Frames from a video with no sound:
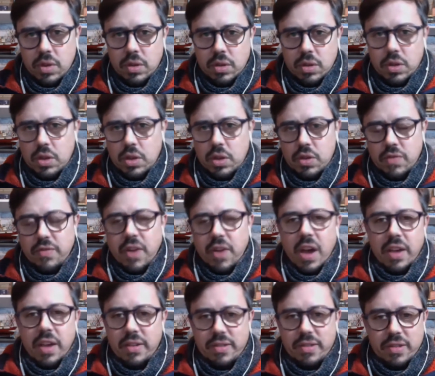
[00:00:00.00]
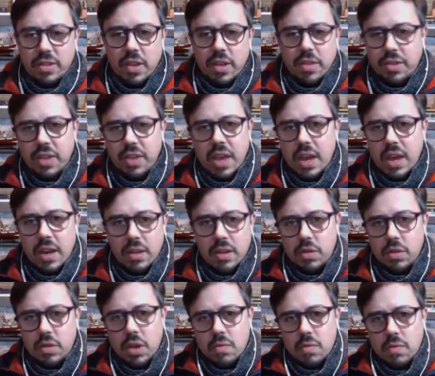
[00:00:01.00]
the device, the thing,
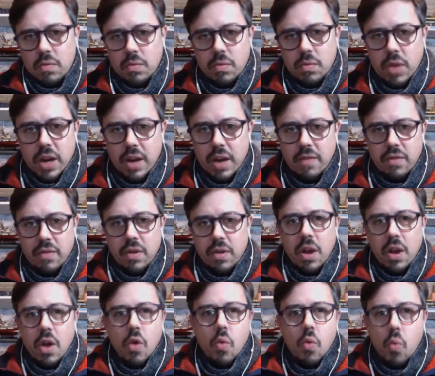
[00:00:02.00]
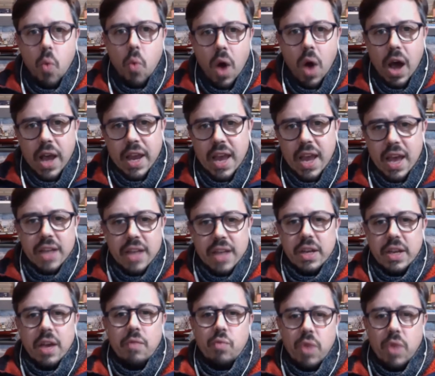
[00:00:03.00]
the whatever. Why can't
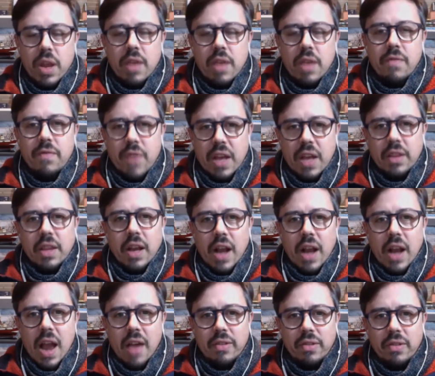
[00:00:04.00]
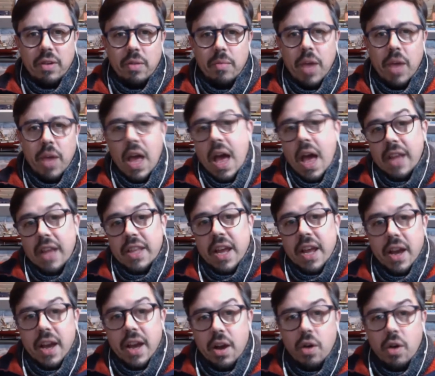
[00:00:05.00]
I reinvent the classroom? And then
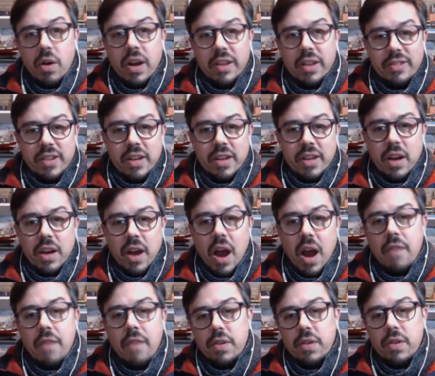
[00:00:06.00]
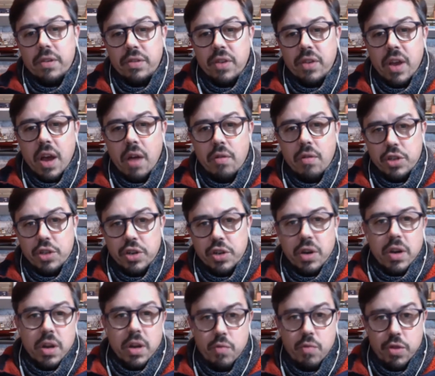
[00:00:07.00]
I go and I sit in a car for a 3-hour
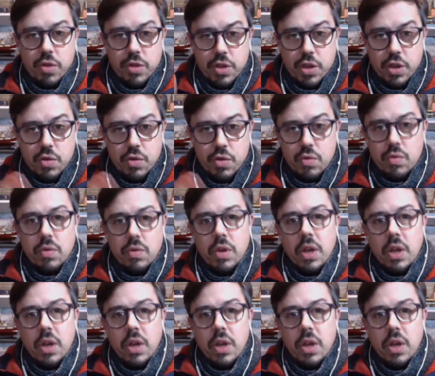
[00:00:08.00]
journey with you